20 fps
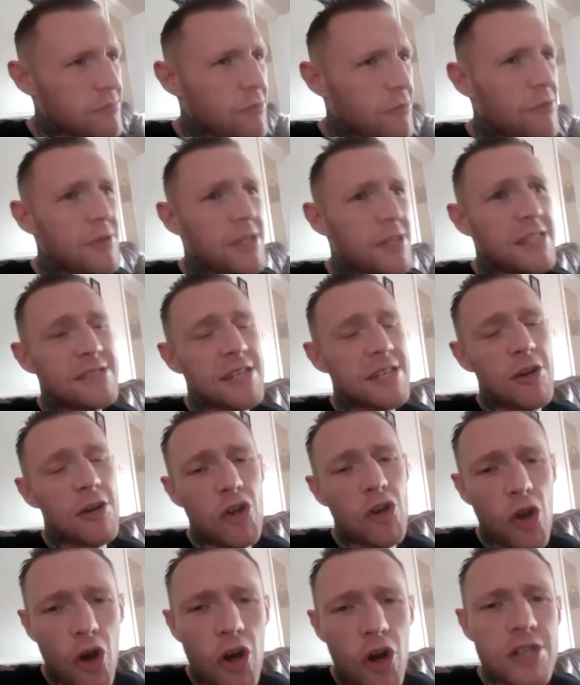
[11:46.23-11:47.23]
He said good
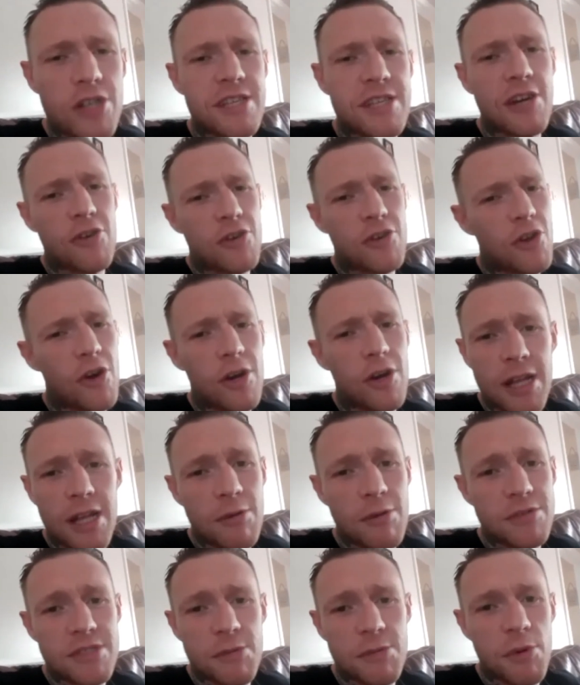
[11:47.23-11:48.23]
luck. I said good luck. That
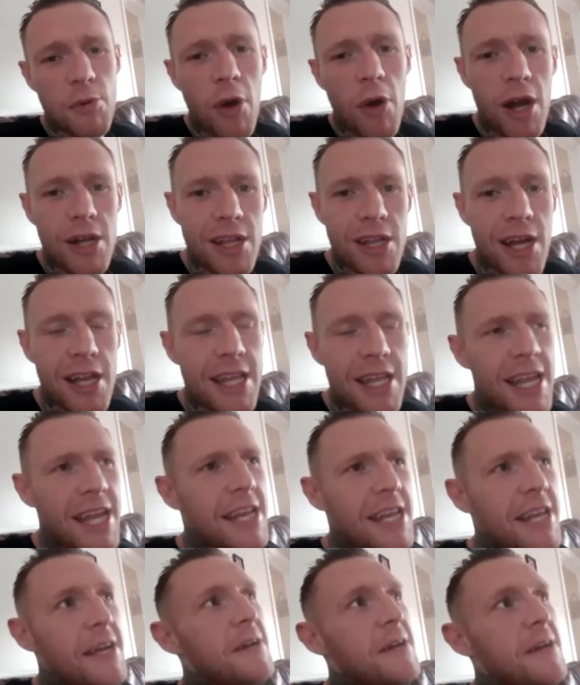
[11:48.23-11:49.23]
was it. We walked on, and
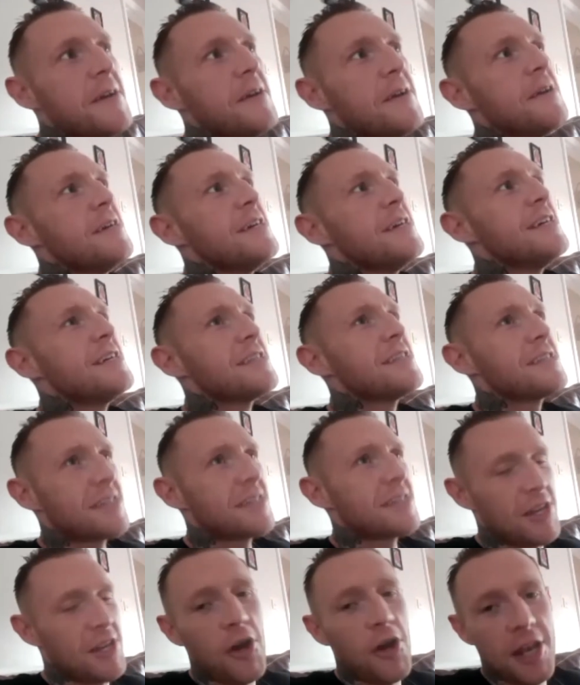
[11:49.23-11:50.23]
then
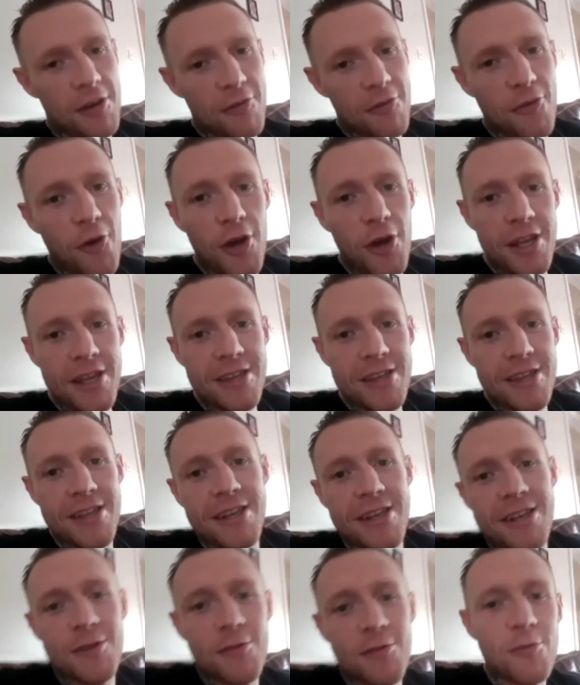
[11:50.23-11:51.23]
the night of the fight,
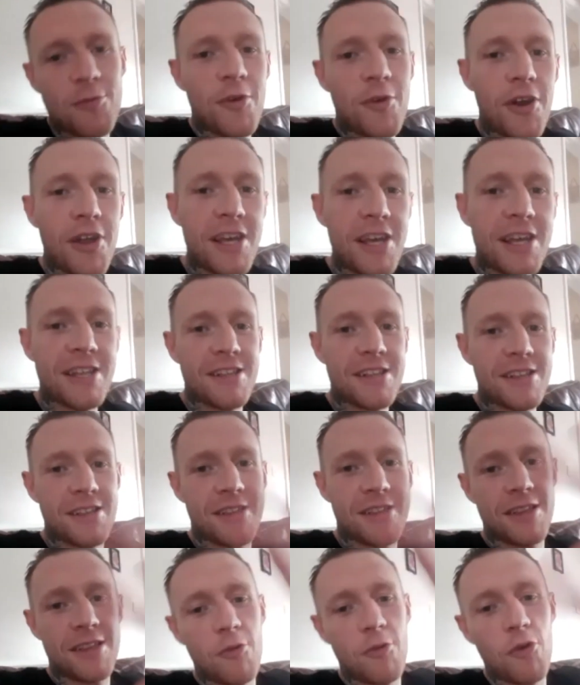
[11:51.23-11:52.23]
we're like,
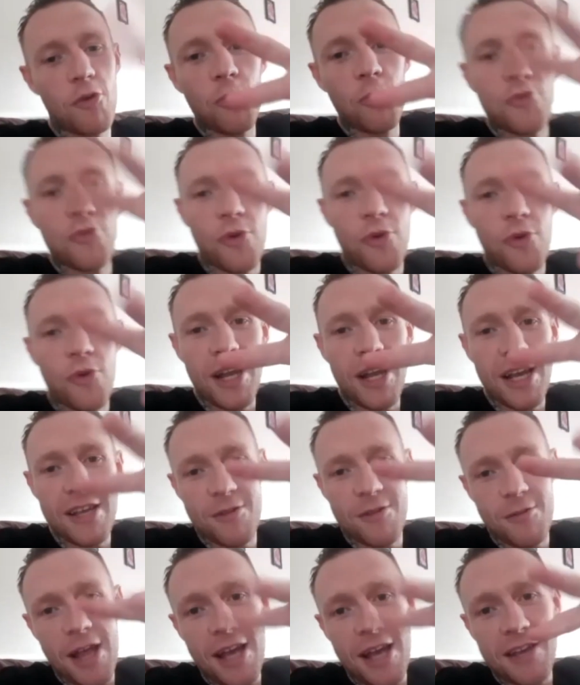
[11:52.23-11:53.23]
the rooms were next
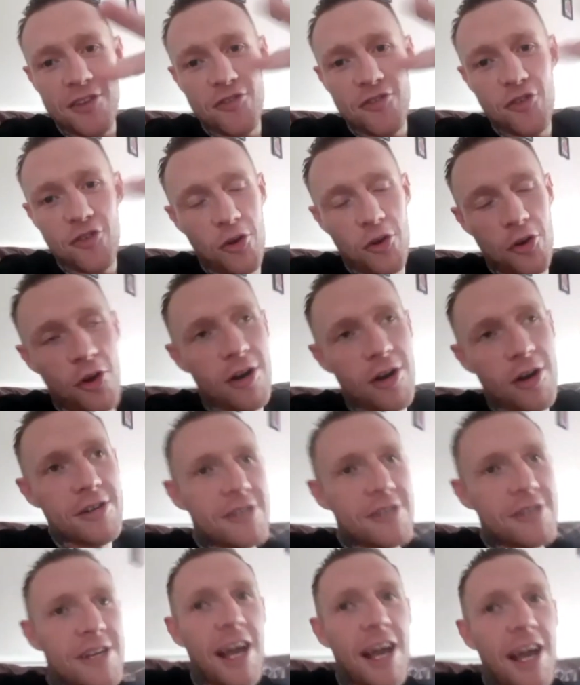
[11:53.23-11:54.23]
to each other,
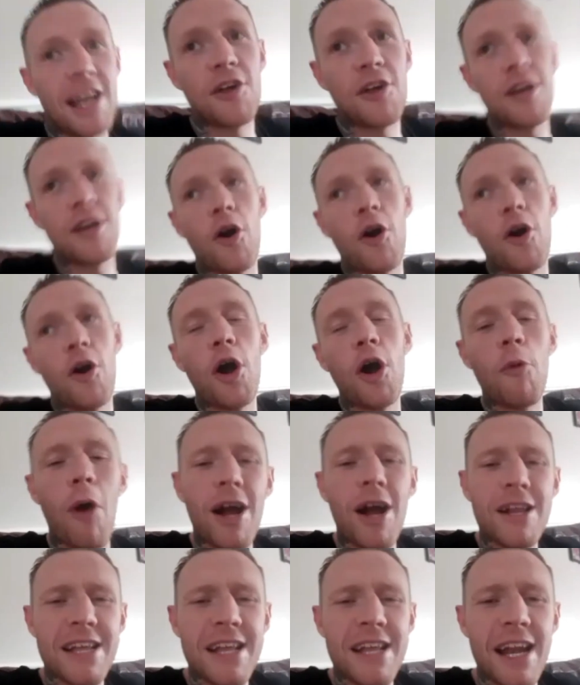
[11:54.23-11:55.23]
and like I
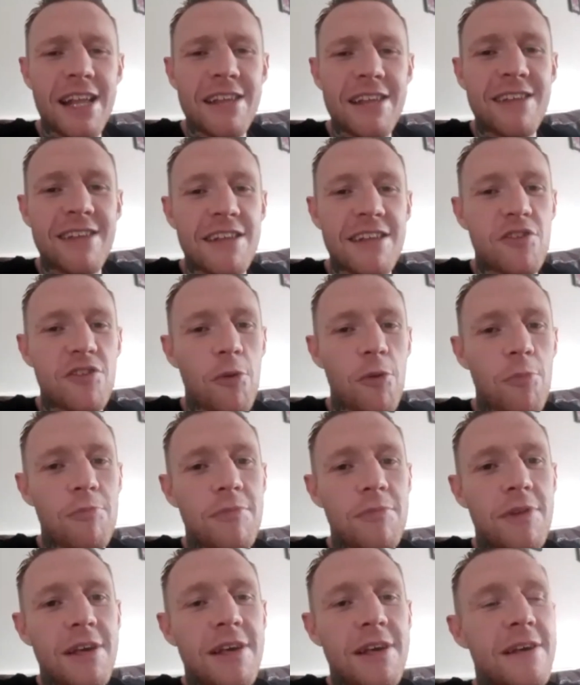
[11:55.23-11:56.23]
walked in and he said something,
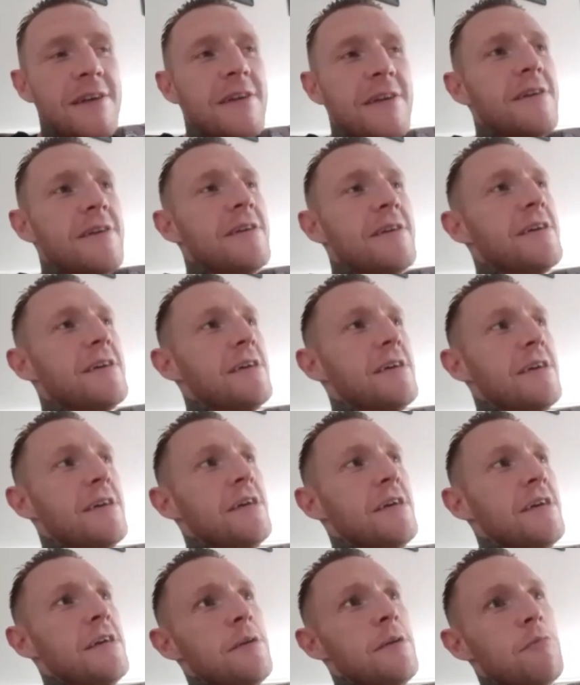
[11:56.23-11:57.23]

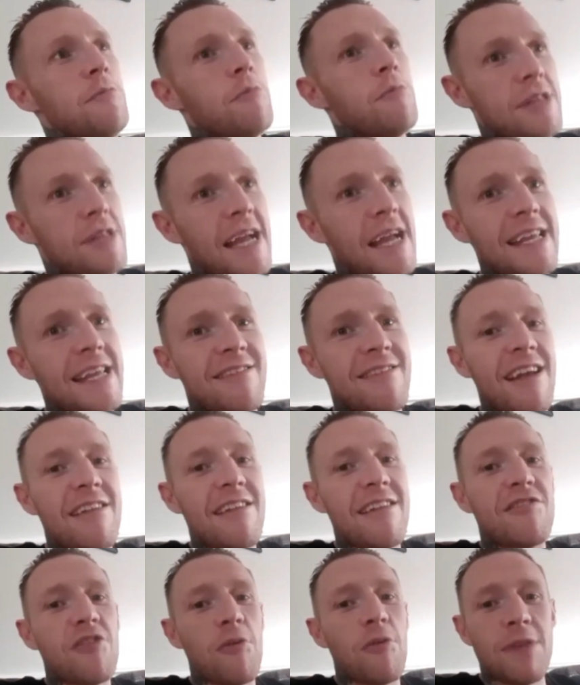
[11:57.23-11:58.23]
but then he
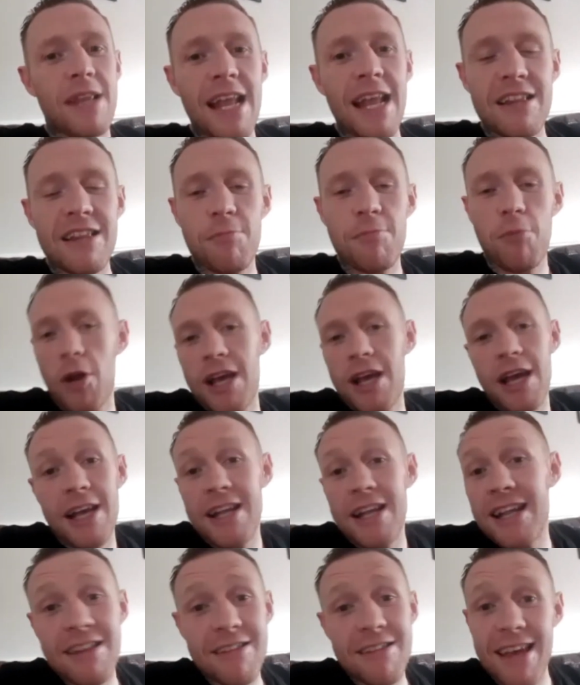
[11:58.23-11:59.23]
said something else, but he
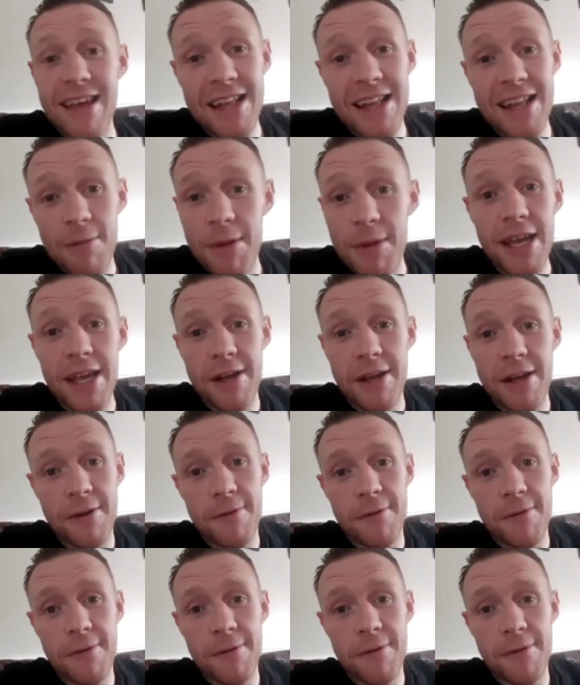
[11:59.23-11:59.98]
didn't say it to me,